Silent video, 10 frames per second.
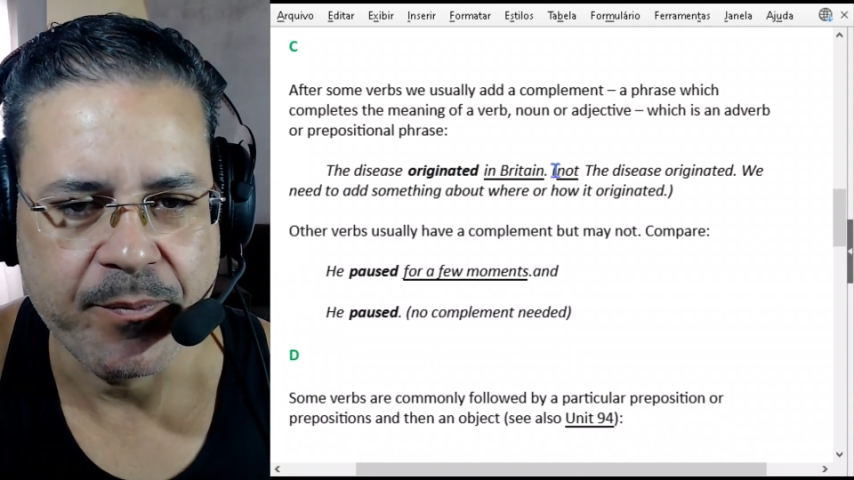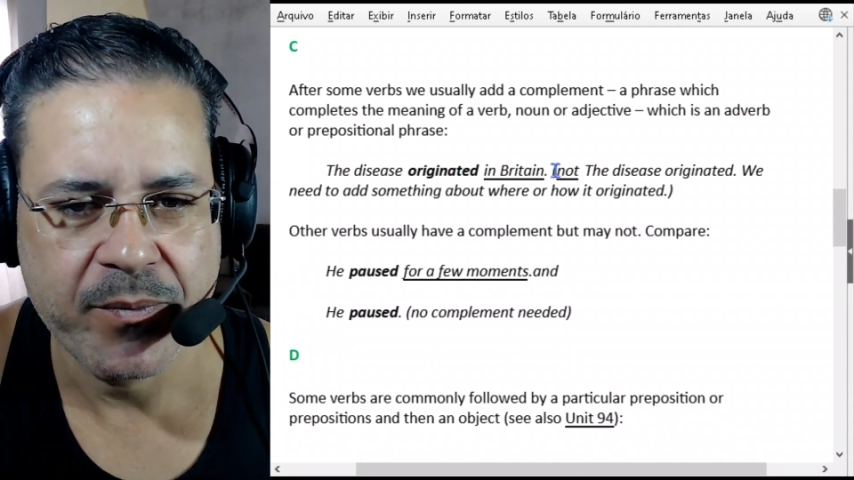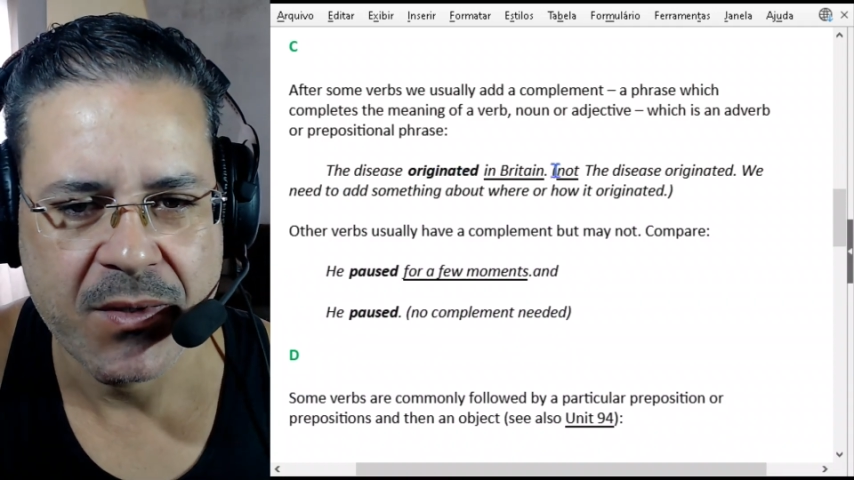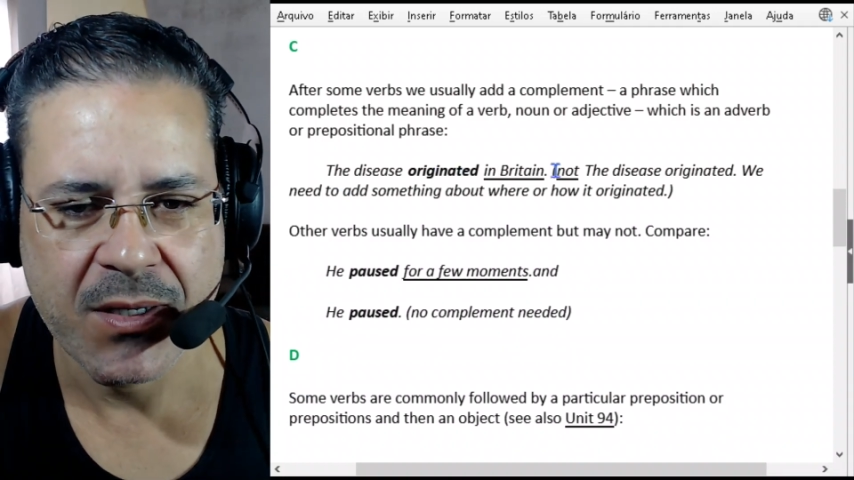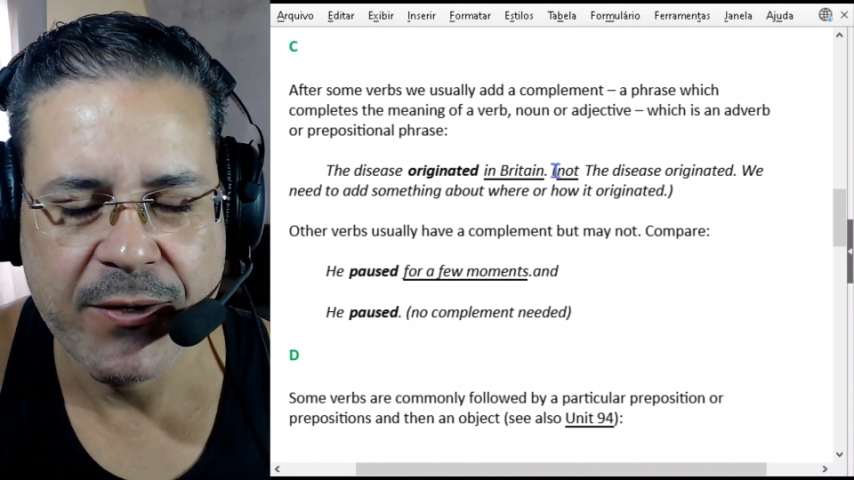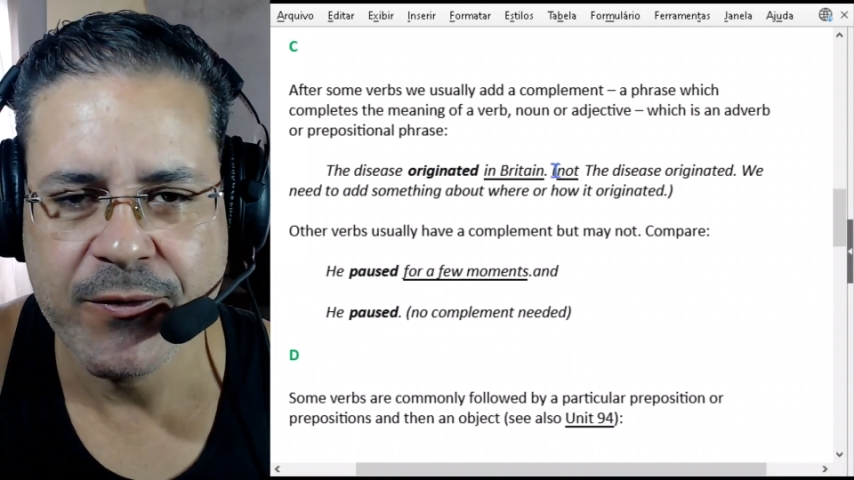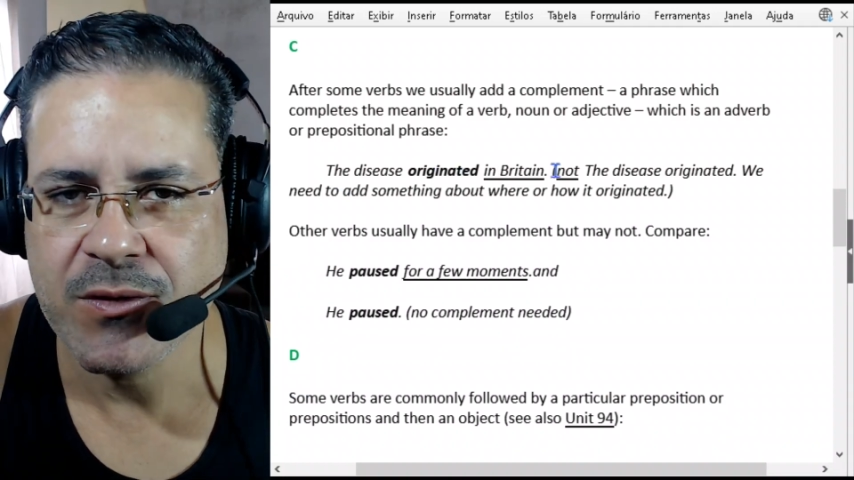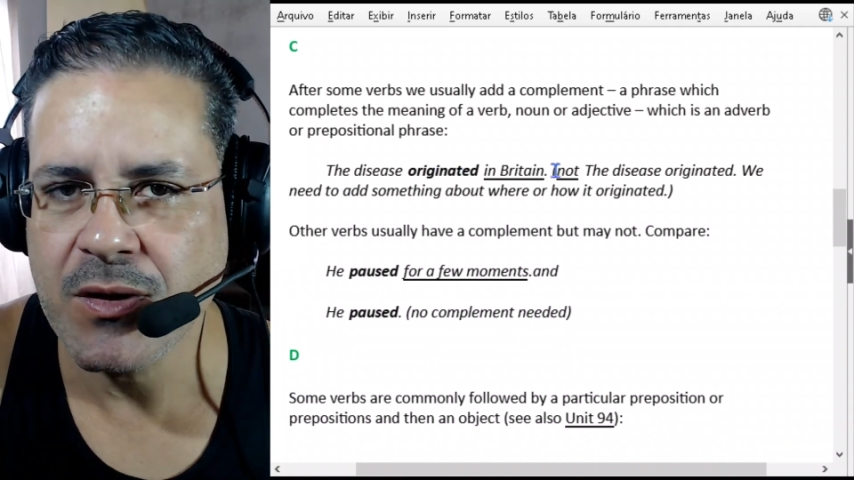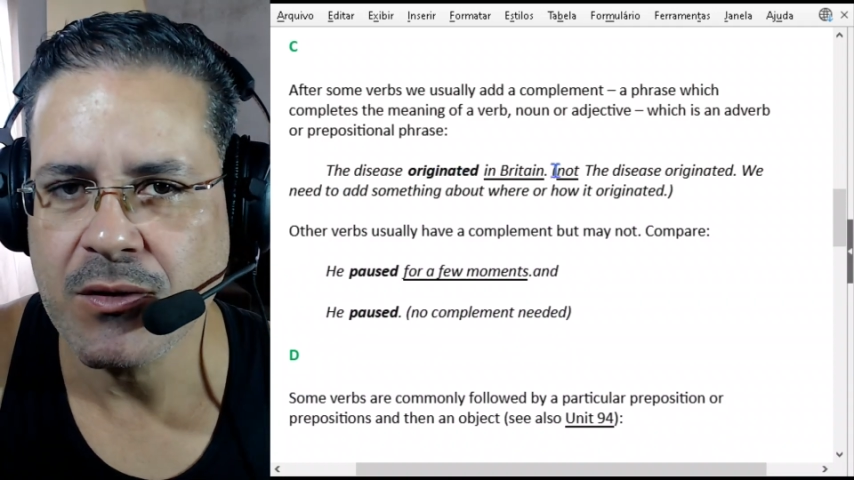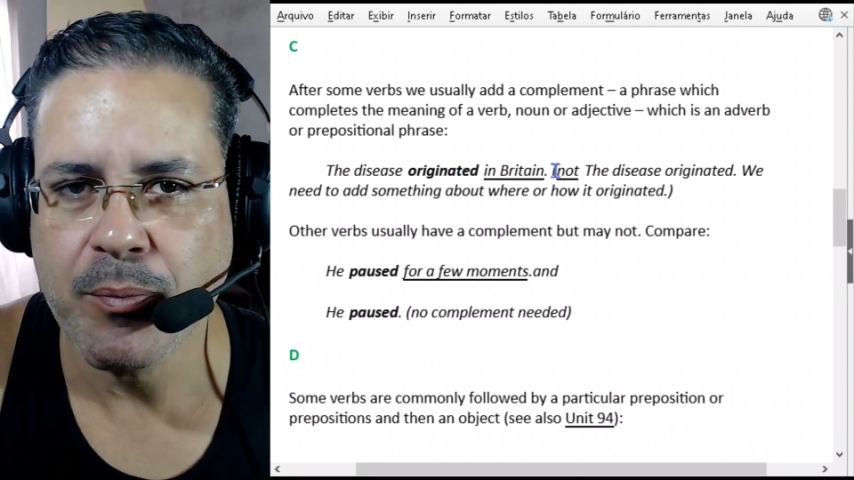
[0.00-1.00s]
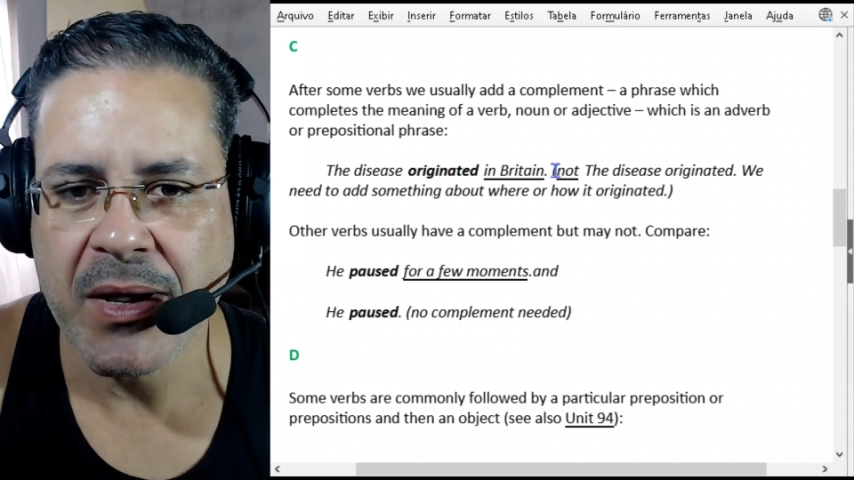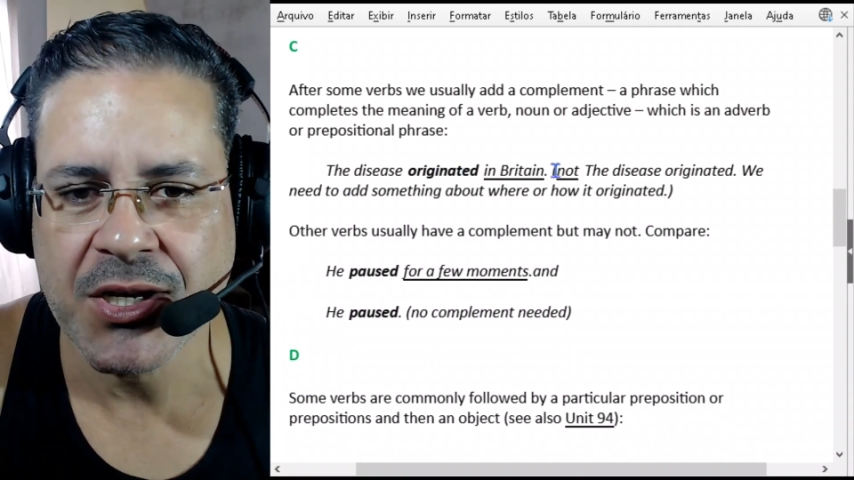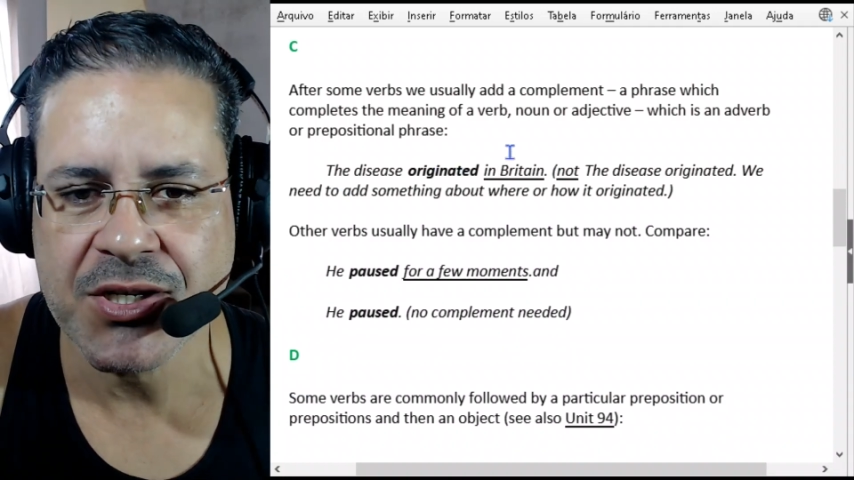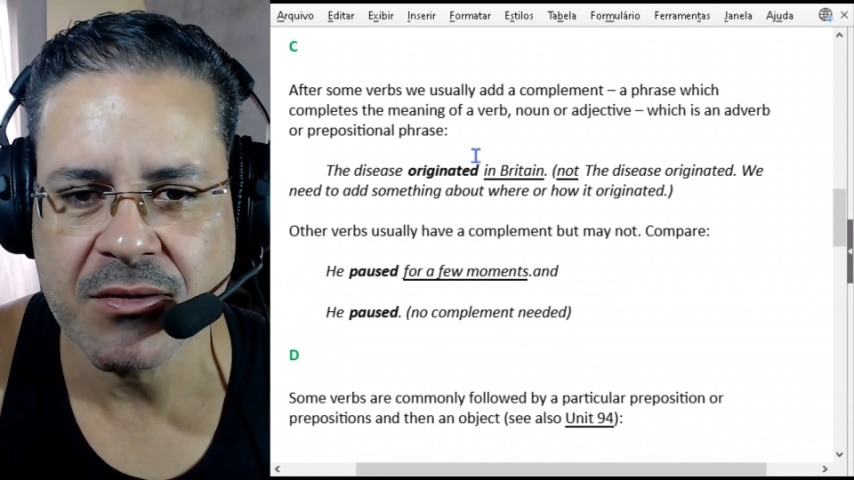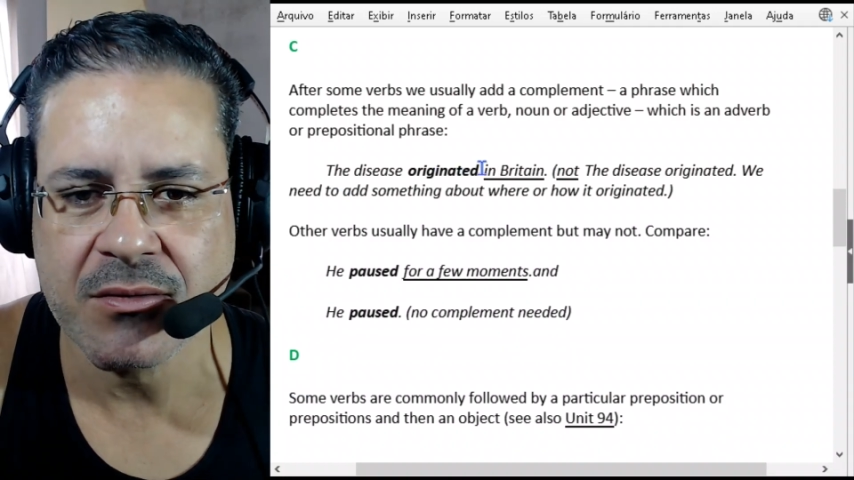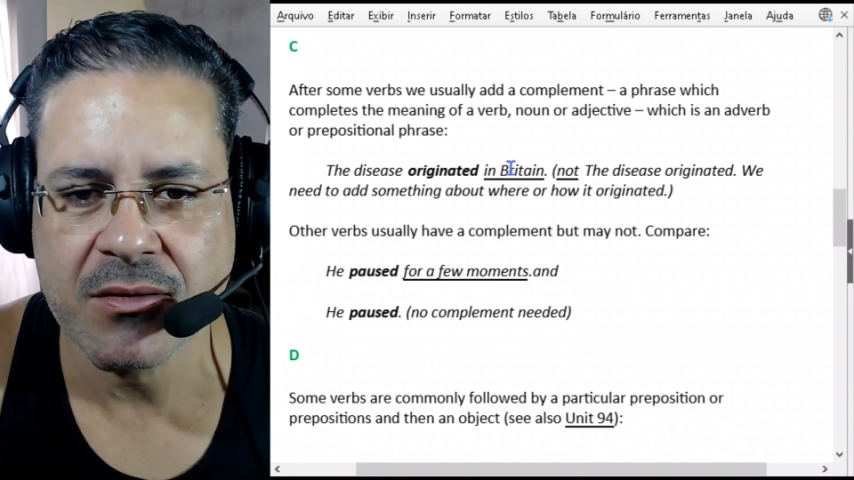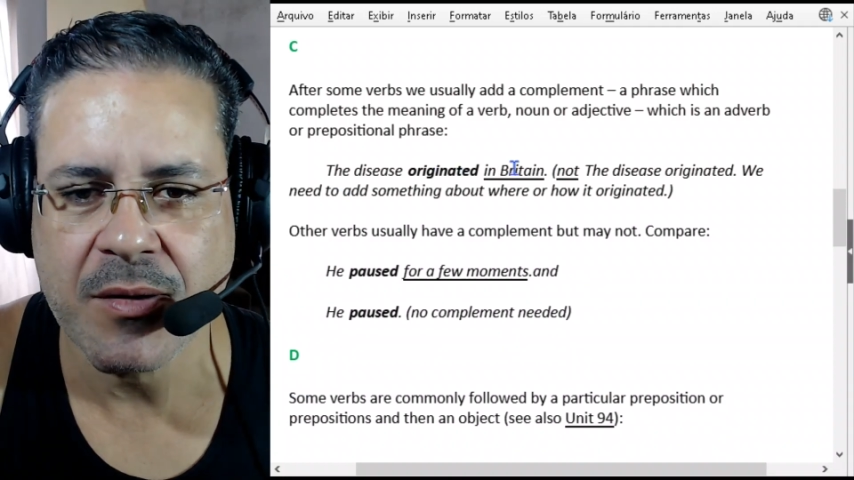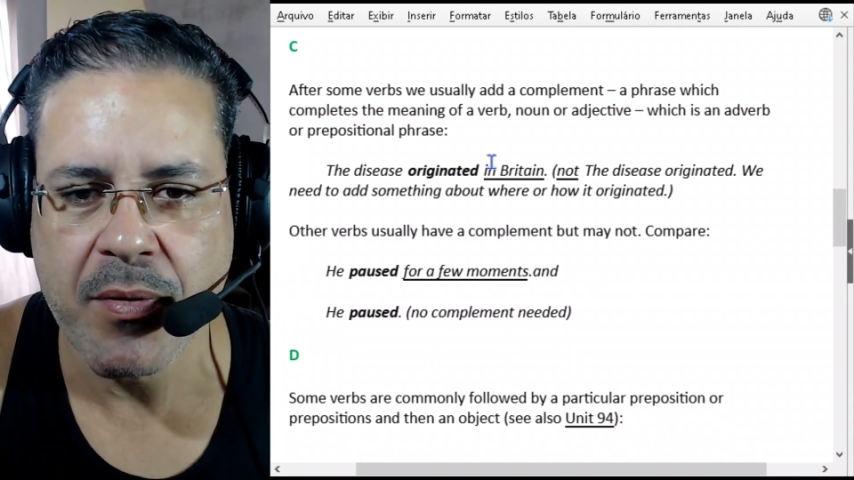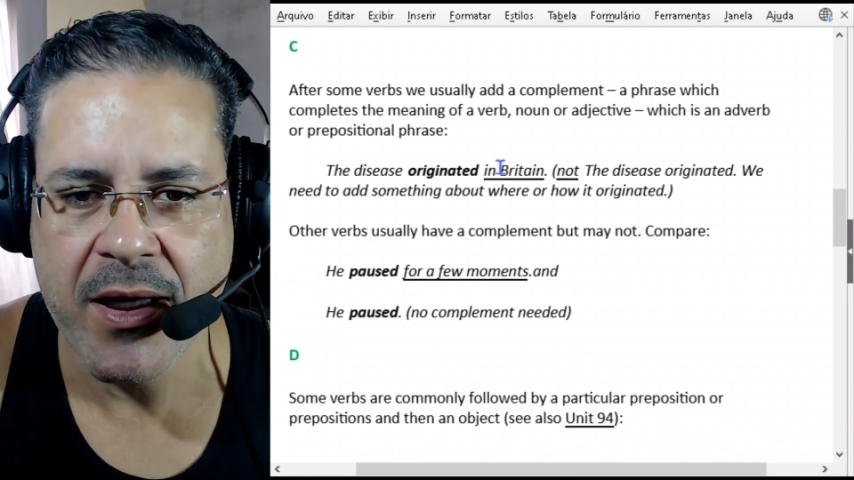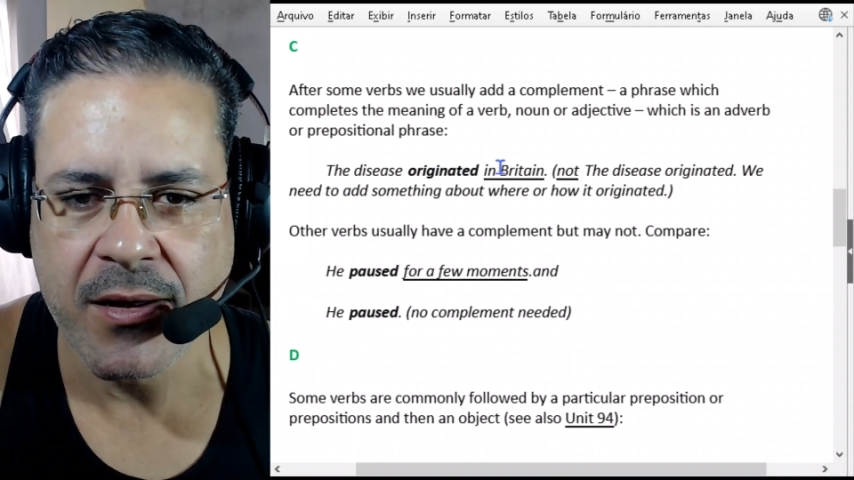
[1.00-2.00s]
If you don't mention the
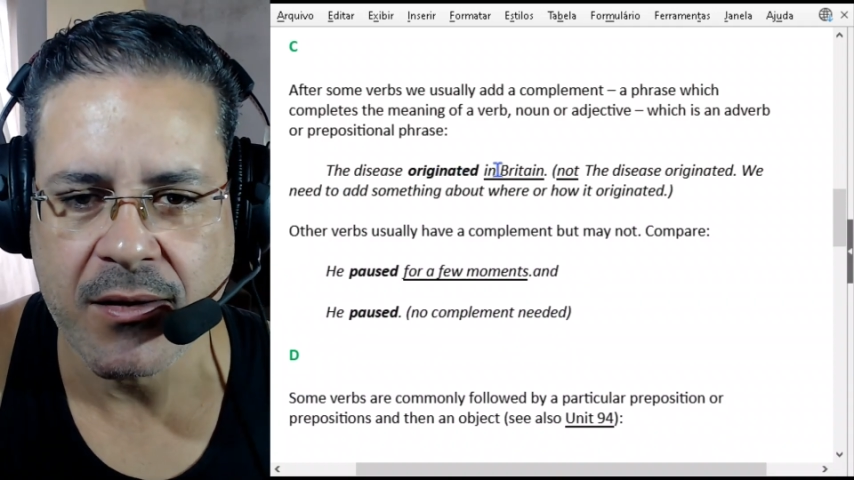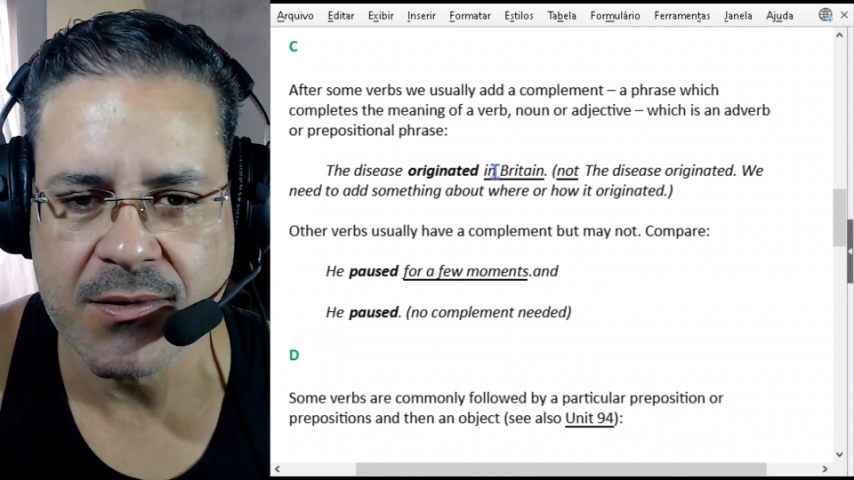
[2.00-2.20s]
place